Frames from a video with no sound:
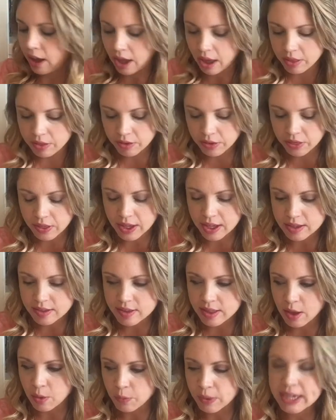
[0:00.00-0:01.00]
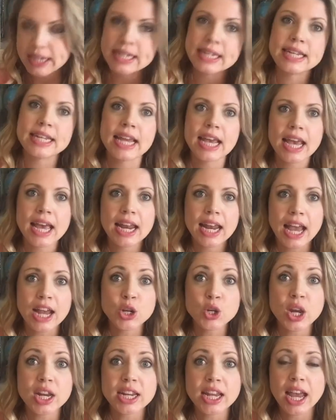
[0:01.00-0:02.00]
other things that we did, I
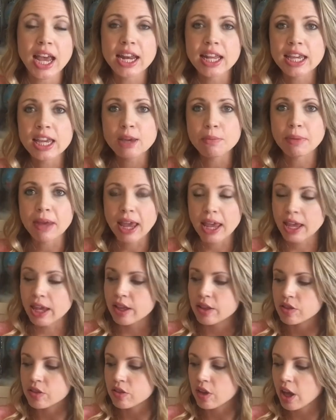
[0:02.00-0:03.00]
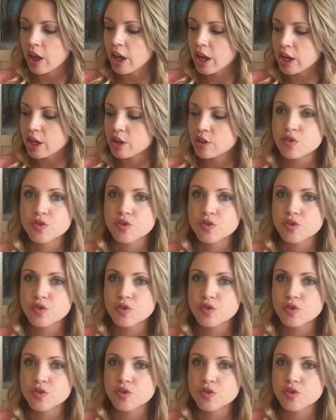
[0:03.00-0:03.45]
tried to kind of keep it hands-on.